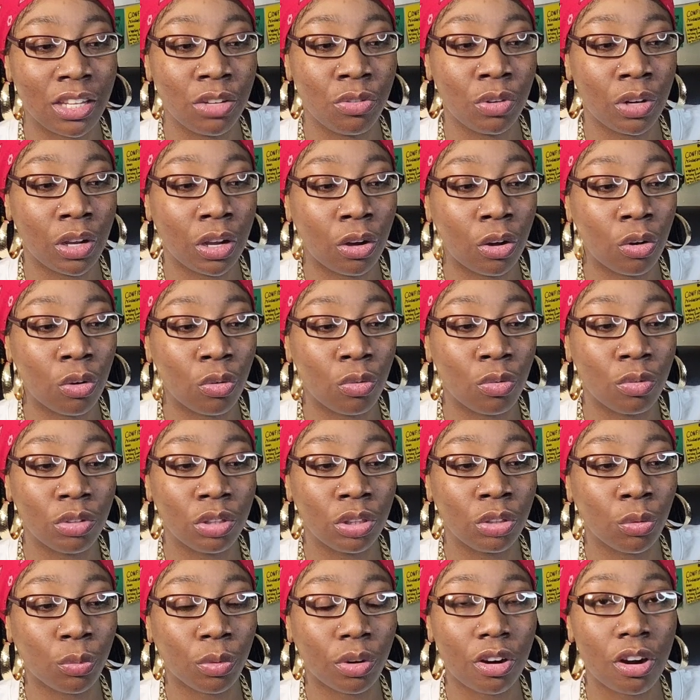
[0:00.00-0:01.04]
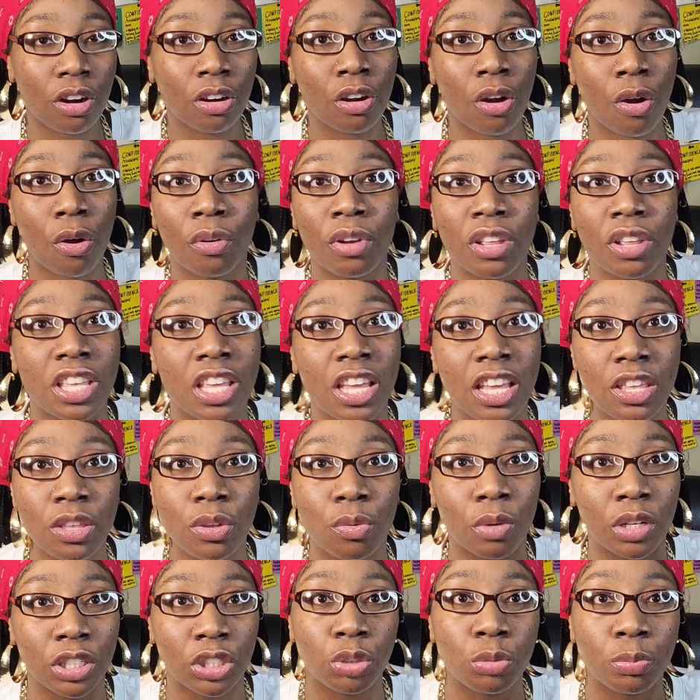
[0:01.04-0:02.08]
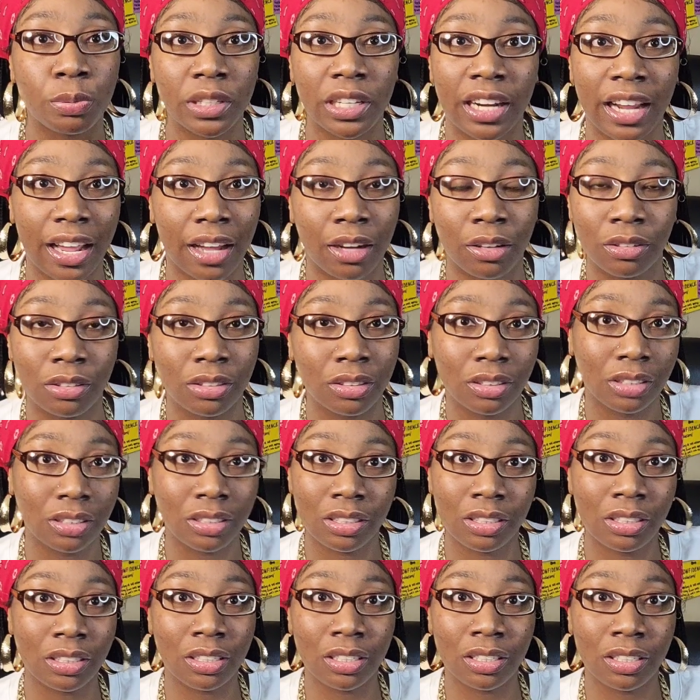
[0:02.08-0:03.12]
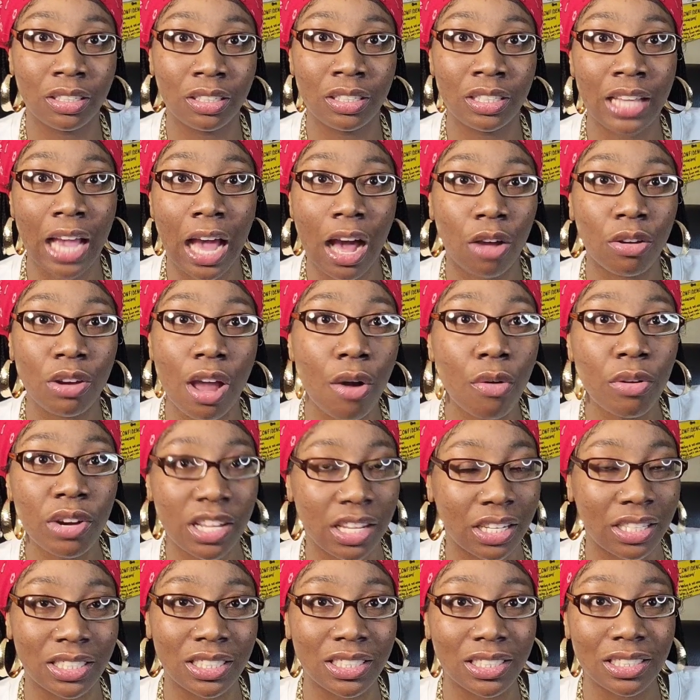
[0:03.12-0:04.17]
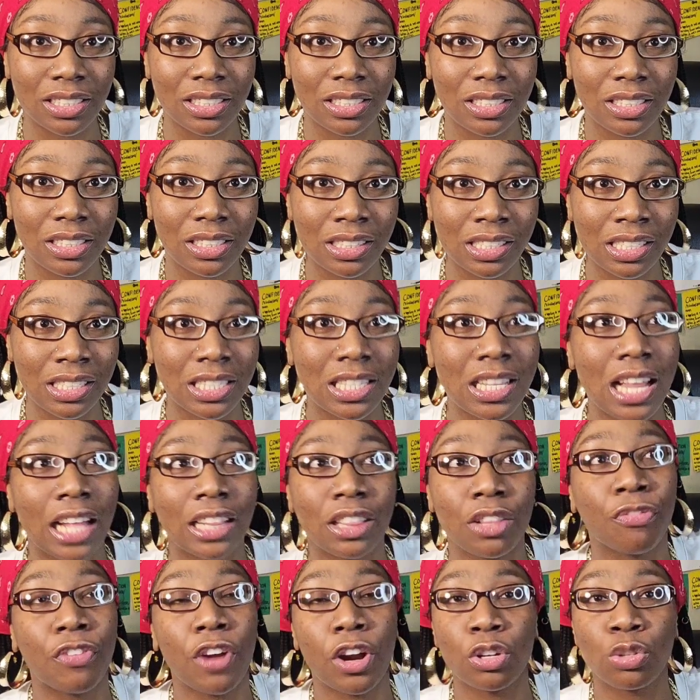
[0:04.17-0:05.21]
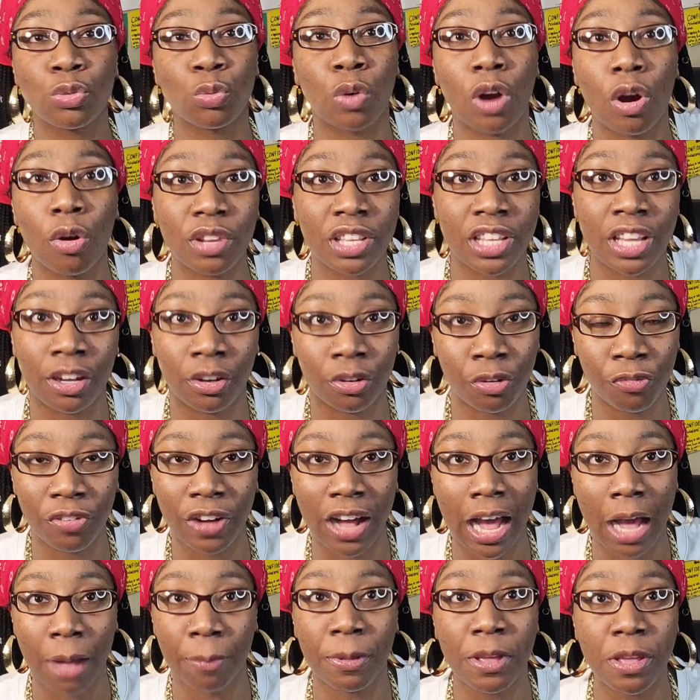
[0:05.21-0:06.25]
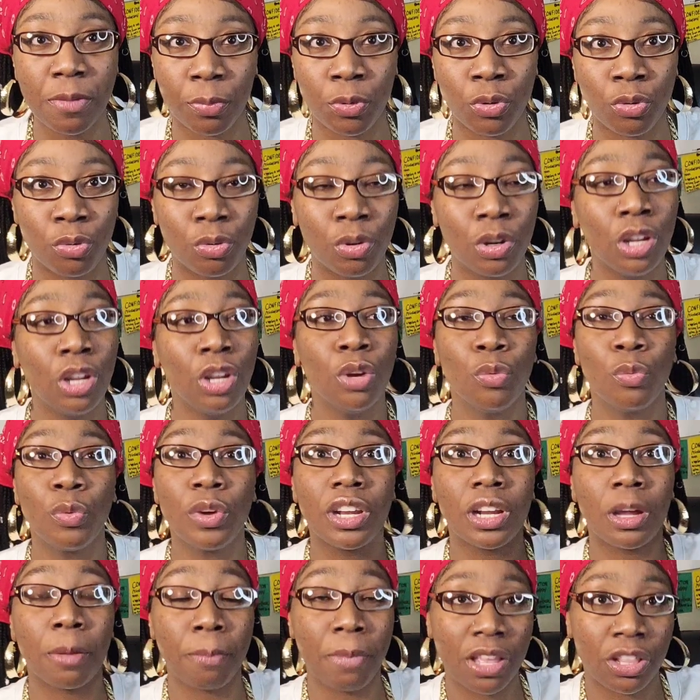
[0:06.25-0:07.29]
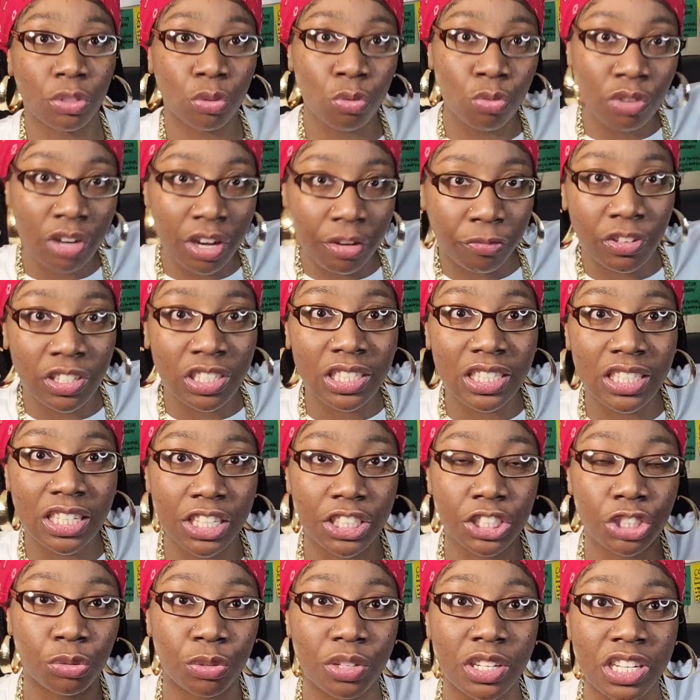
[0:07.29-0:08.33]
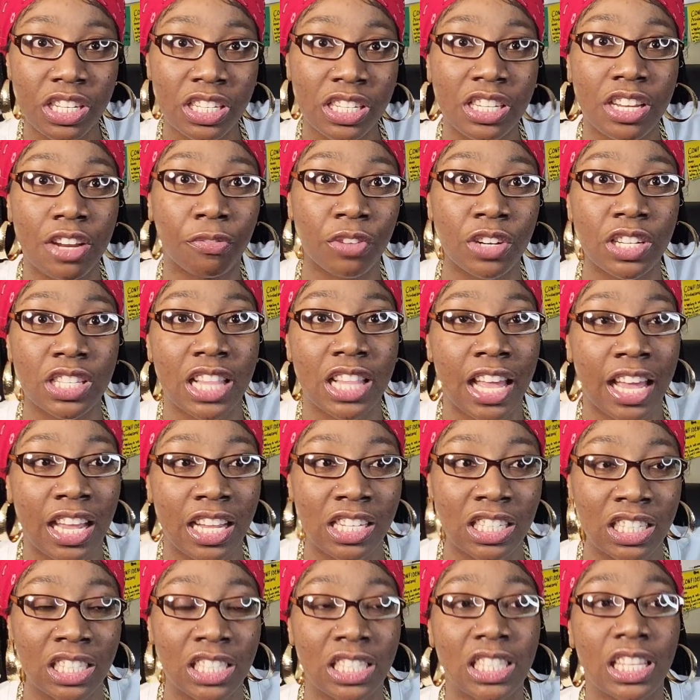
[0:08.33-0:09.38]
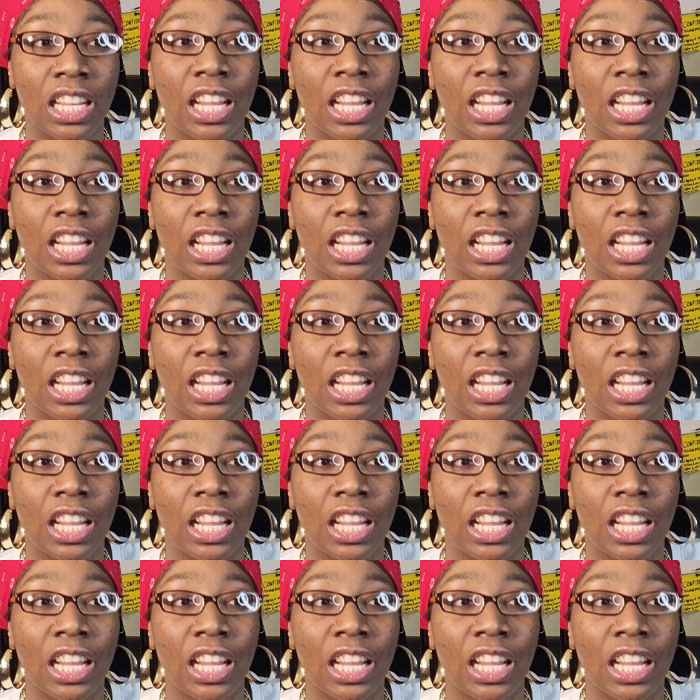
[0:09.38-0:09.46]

You know, the world gonna only give you what you put out. Y'all know this. This is not the first rodeo. Five people. We done been through different centuries, different stages.